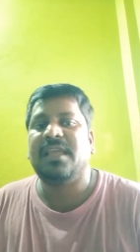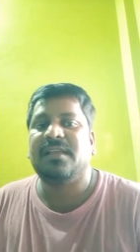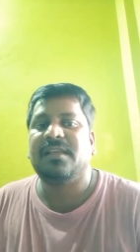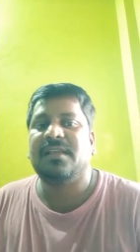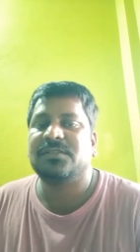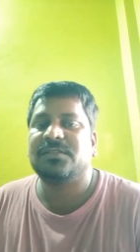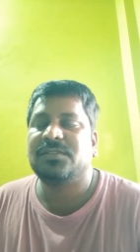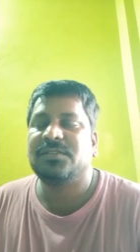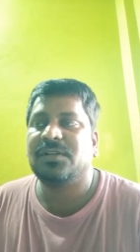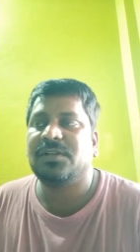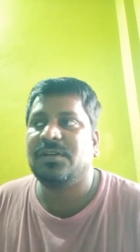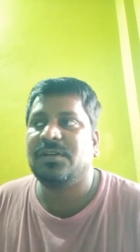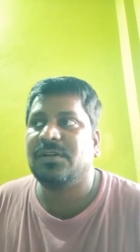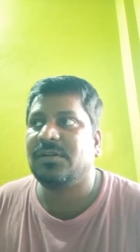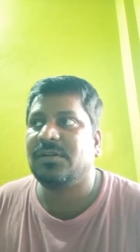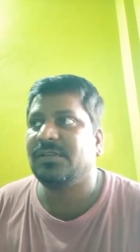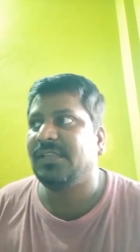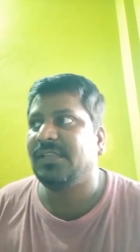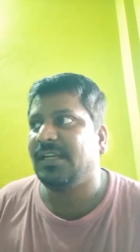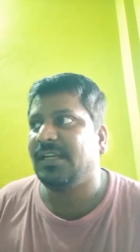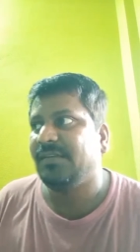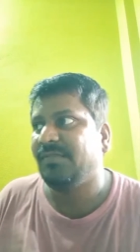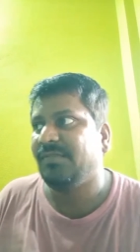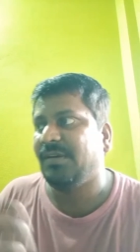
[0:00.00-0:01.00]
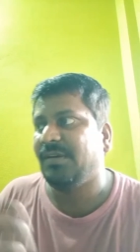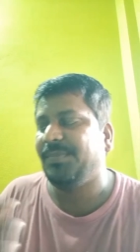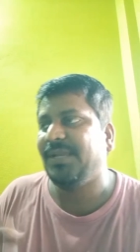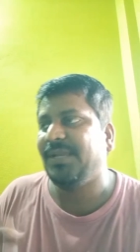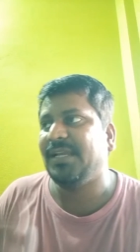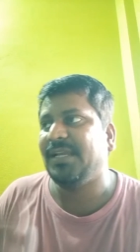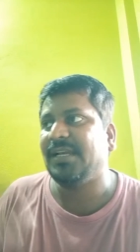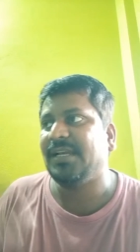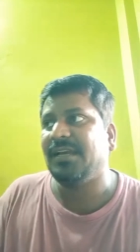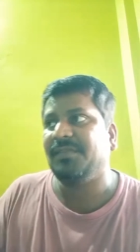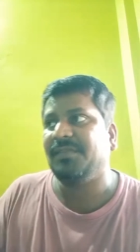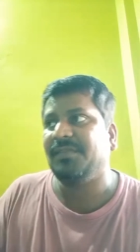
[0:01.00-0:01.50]
so that will be
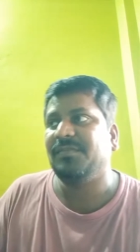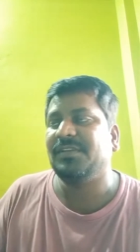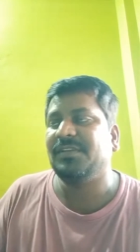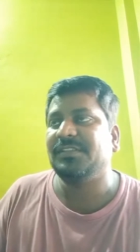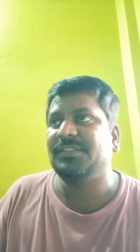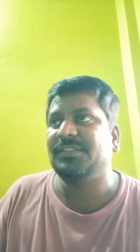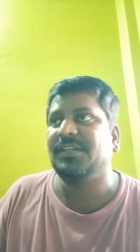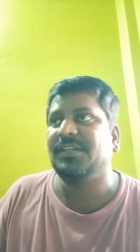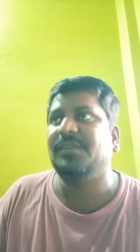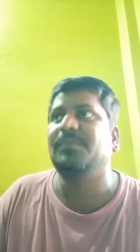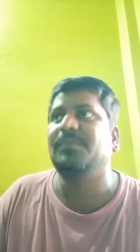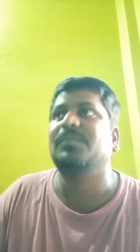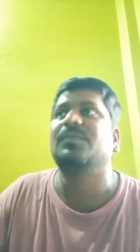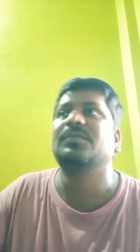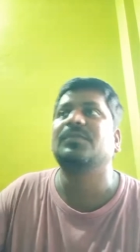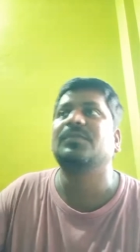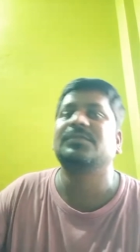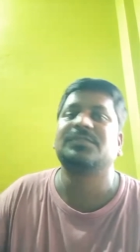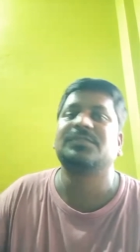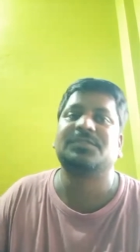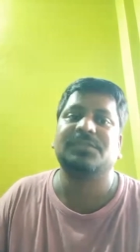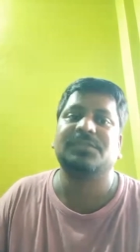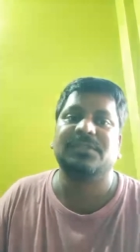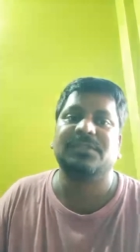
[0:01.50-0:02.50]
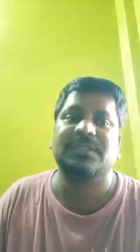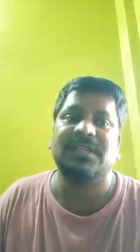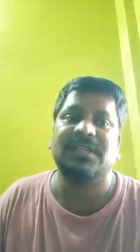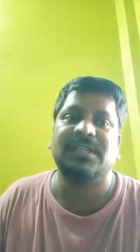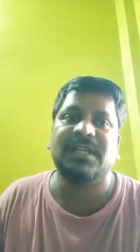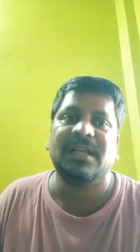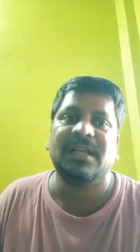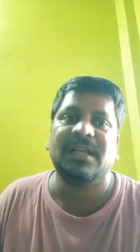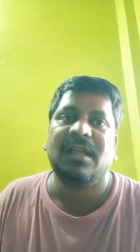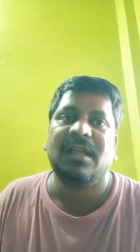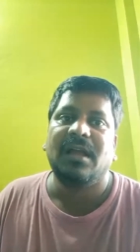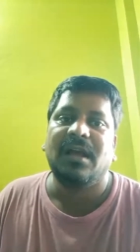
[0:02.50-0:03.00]
converged and moves to the
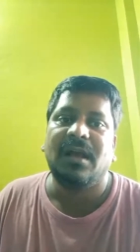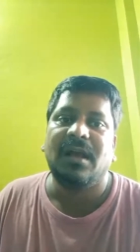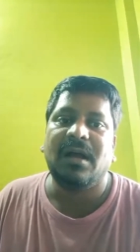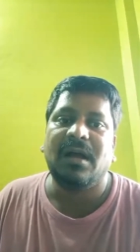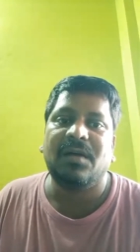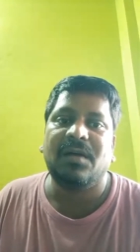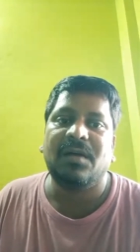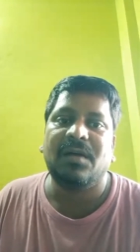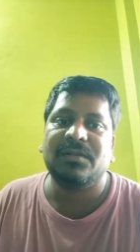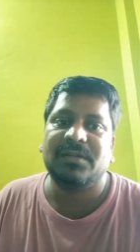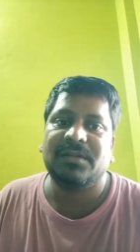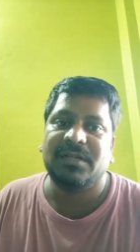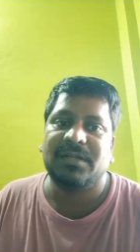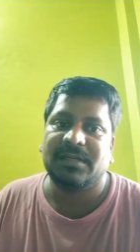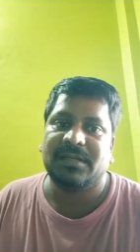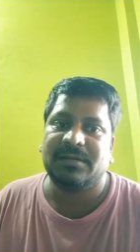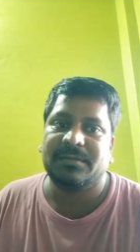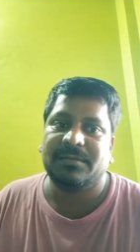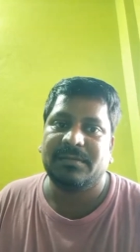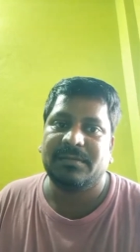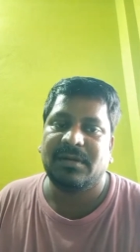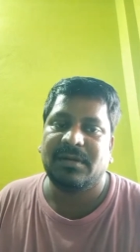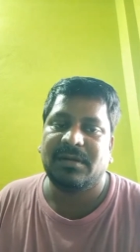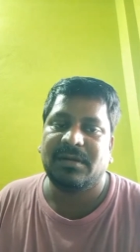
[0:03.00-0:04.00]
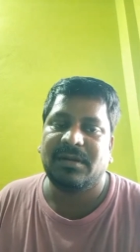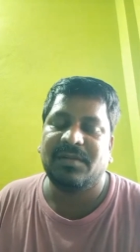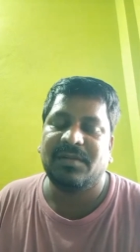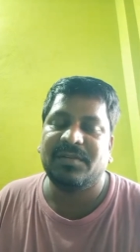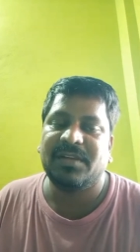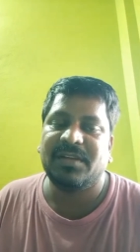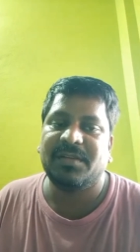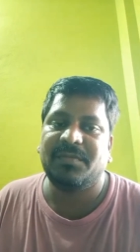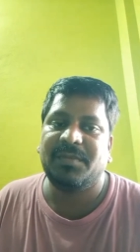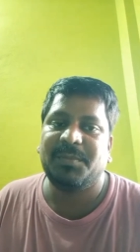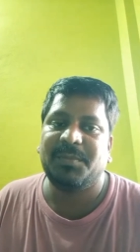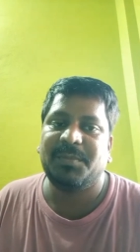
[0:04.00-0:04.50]
out out
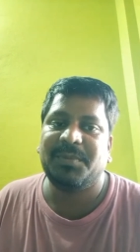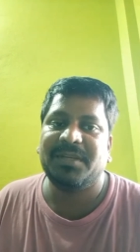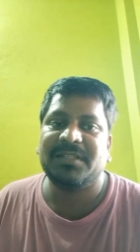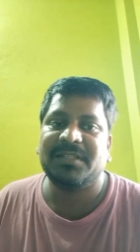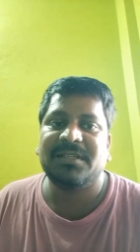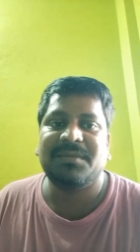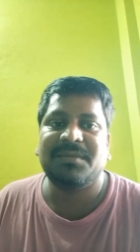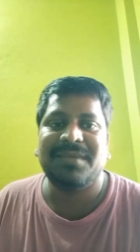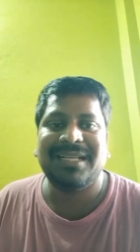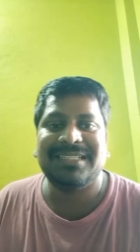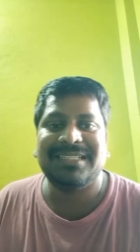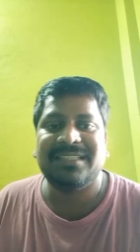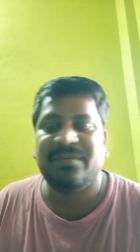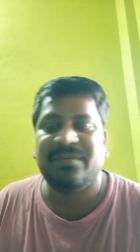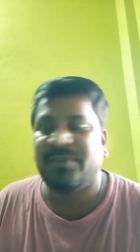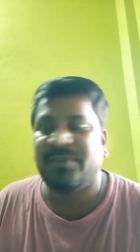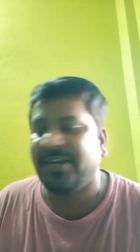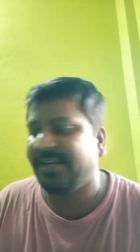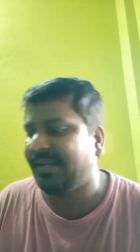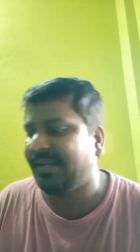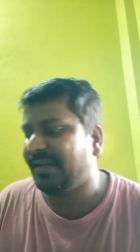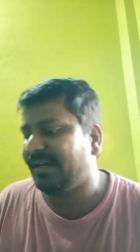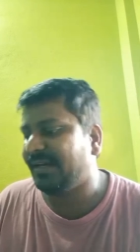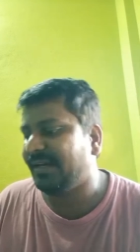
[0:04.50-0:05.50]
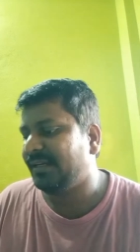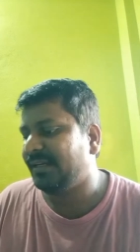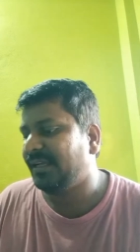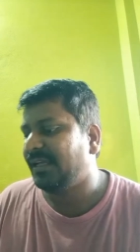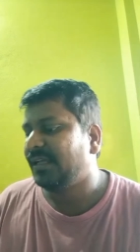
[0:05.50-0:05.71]
of the prism as a white light.